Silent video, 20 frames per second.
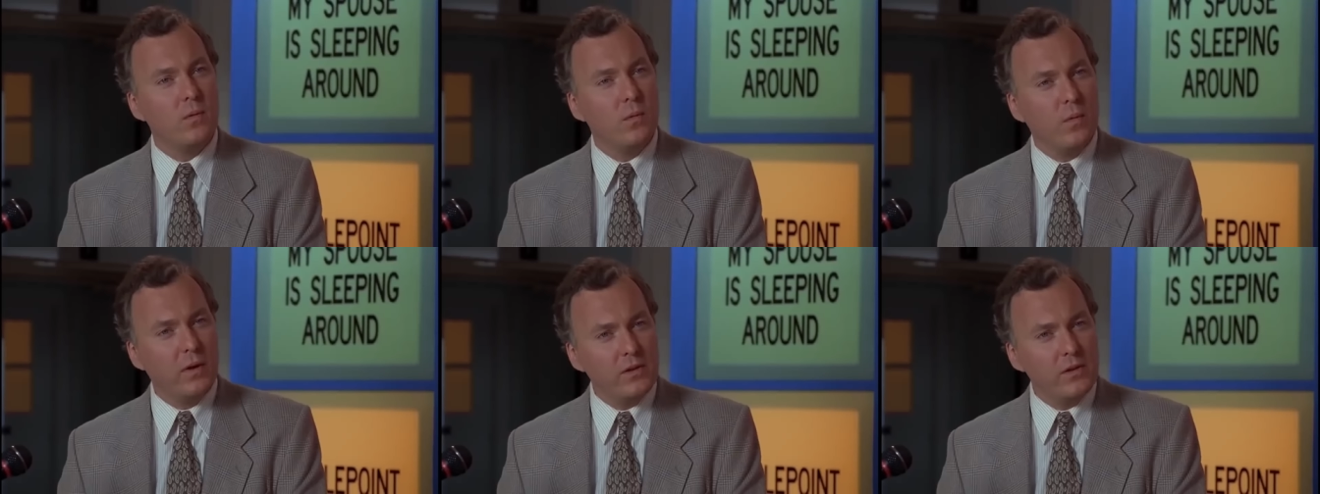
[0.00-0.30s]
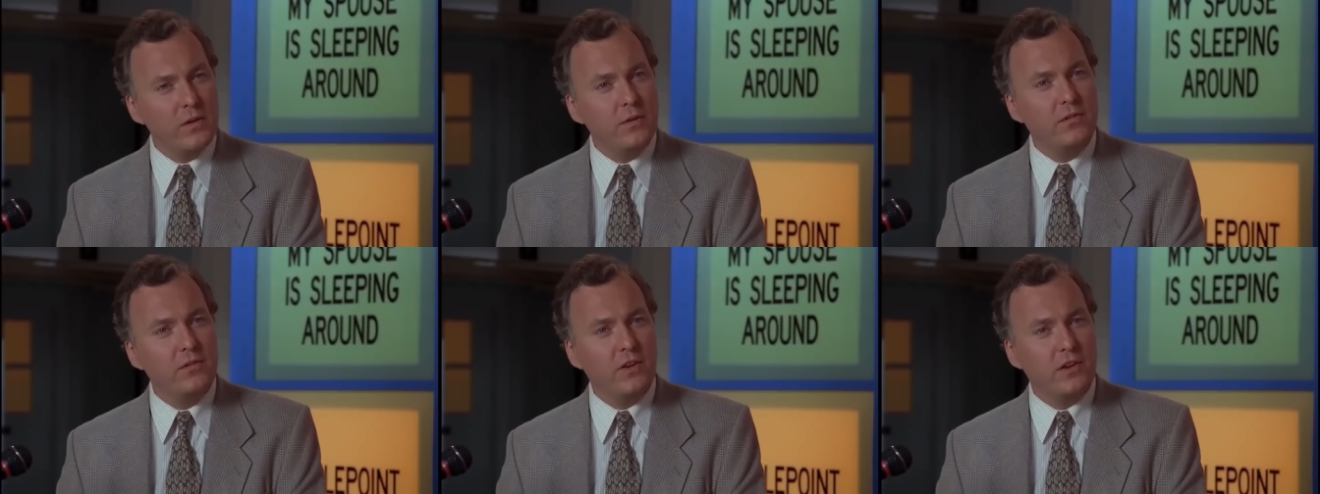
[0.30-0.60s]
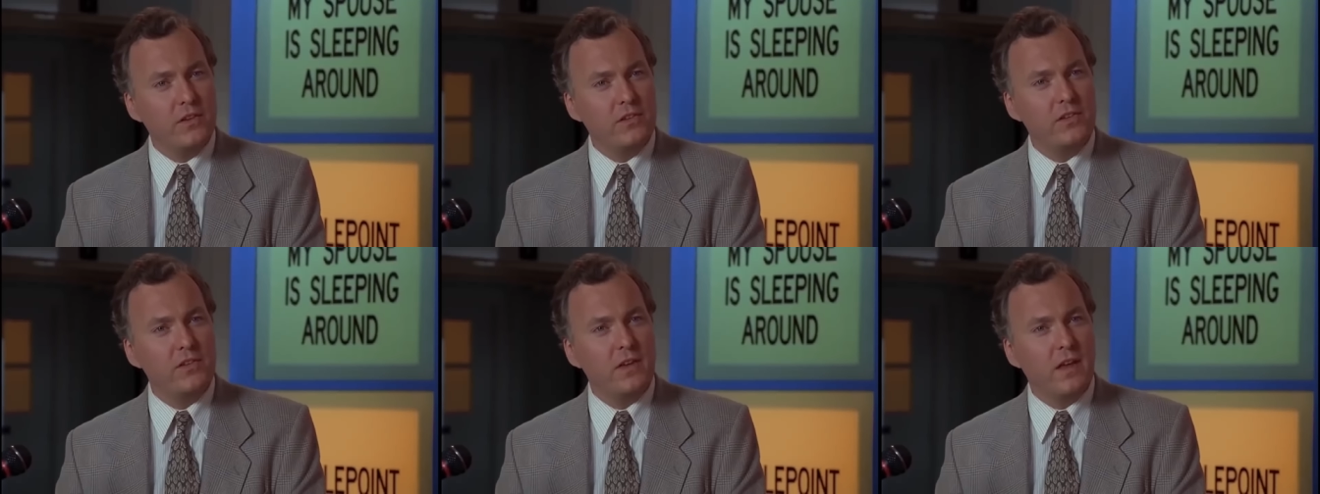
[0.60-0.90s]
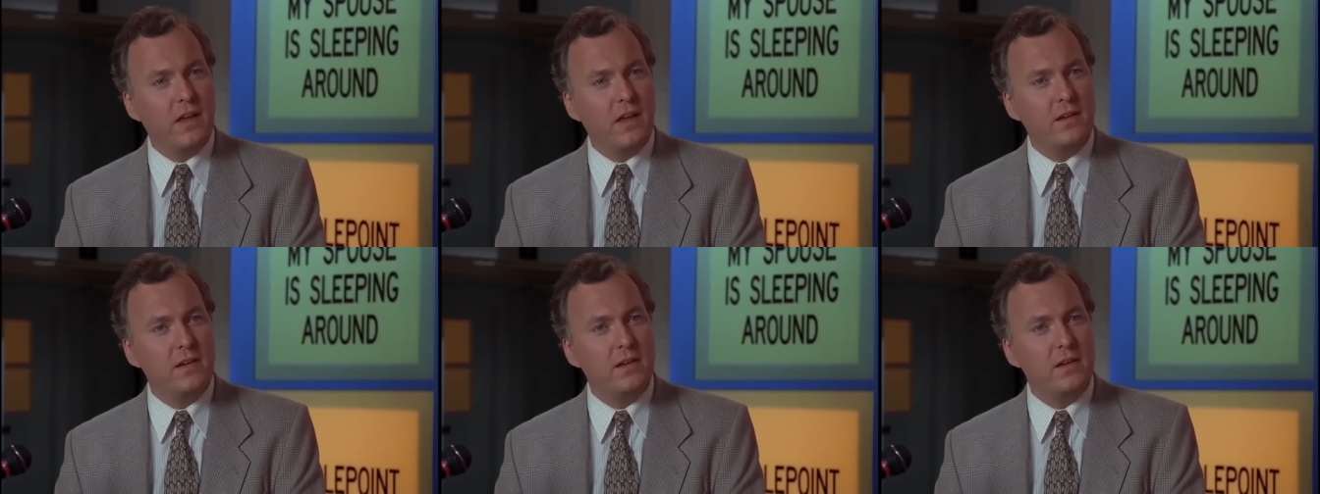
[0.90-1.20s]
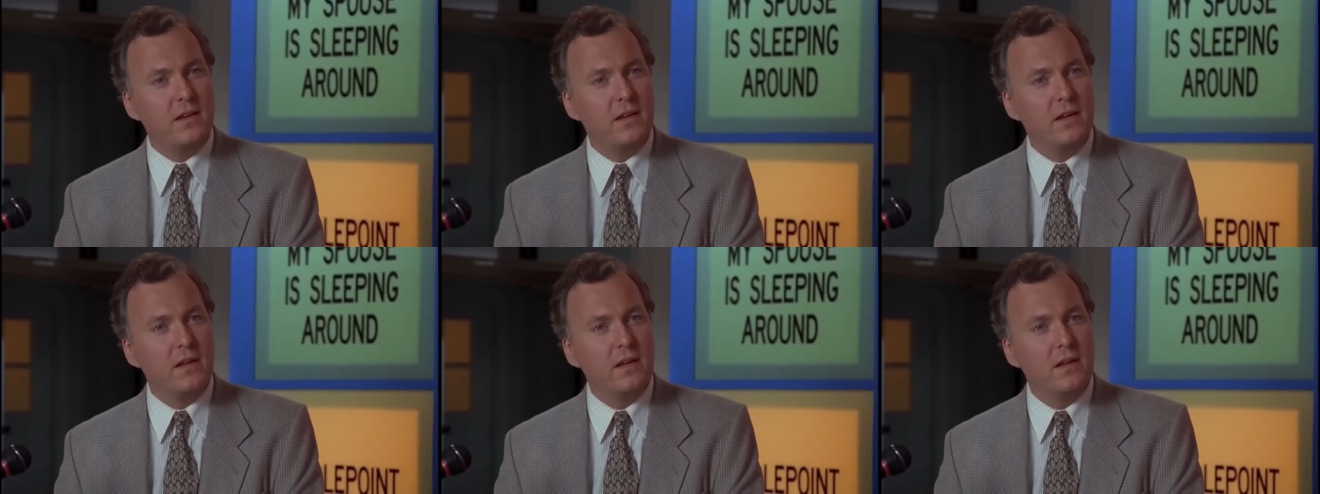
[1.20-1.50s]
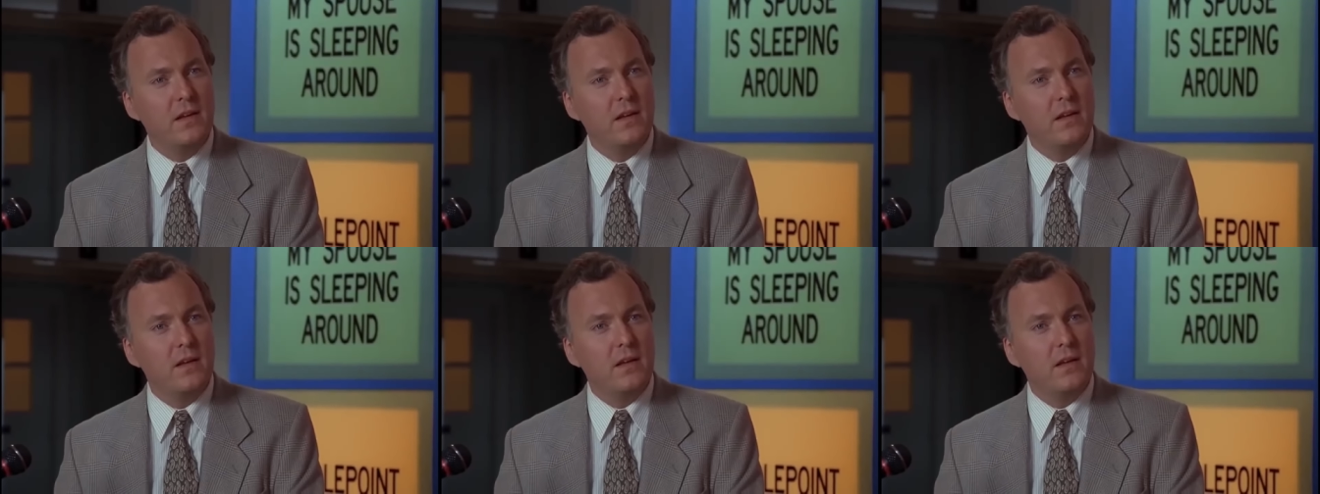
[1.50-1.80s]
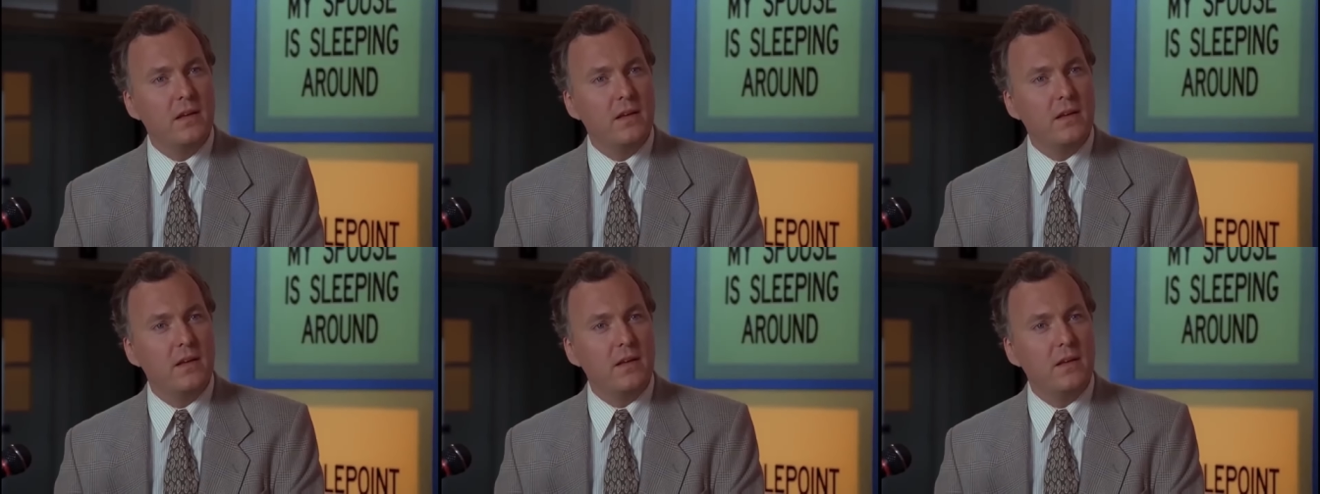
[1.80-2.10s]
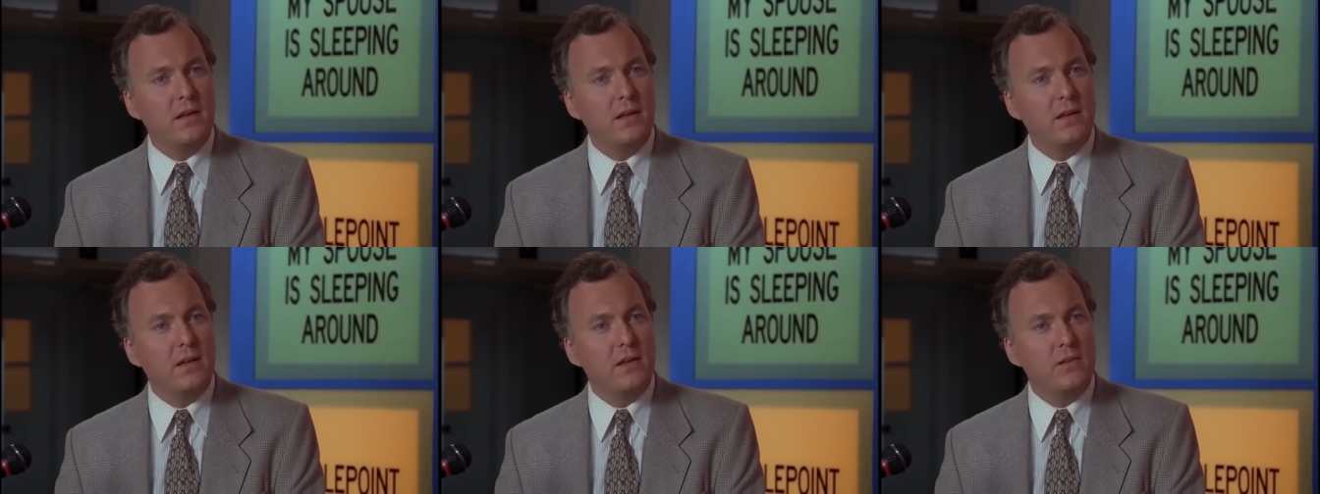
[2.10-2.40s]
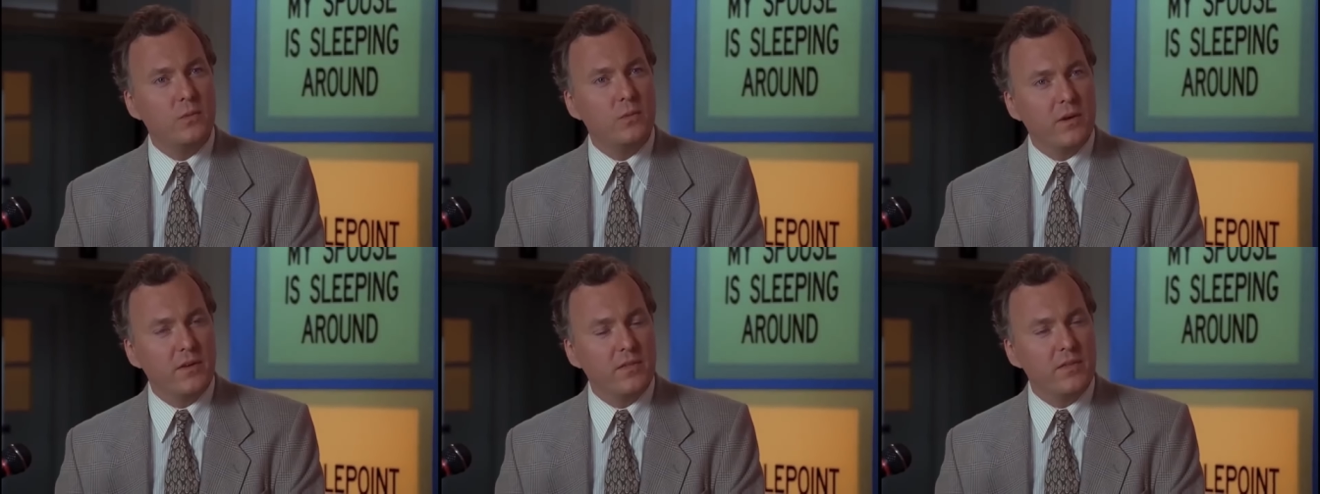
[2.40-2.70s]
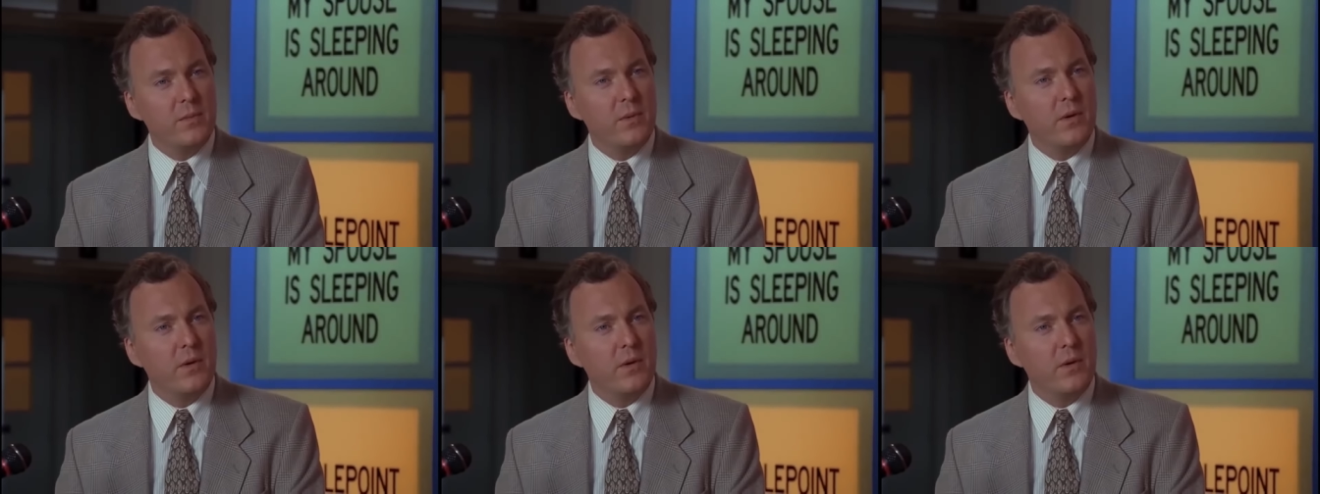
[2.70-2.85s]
What you just said is one of